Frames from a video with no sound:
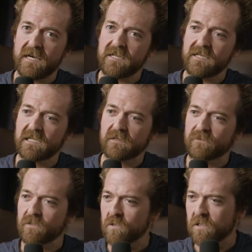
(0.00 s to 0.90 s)
And
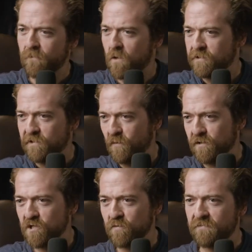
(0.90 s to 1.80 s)
if you if I was to
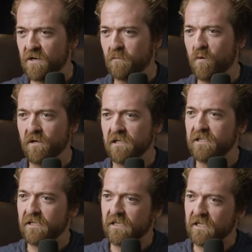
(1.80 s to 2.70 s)
put you in my
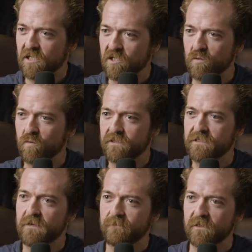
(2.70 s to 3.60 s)
body, you would
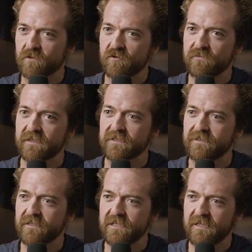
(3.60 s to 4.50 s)
suffer
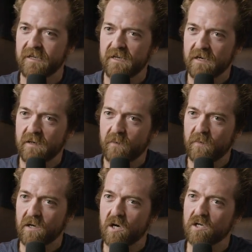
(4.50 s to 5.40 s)
tremendously.
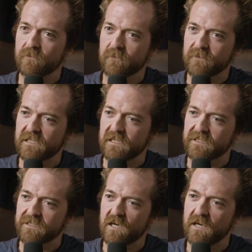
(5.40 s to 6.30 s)
But over the
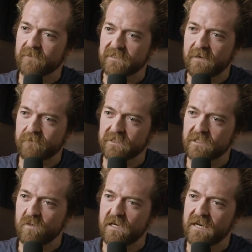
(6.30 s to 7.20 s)
years, I've
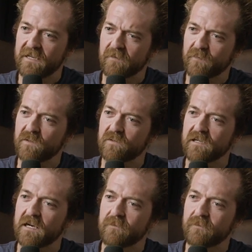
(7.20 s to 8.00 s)
adapted to it and I've built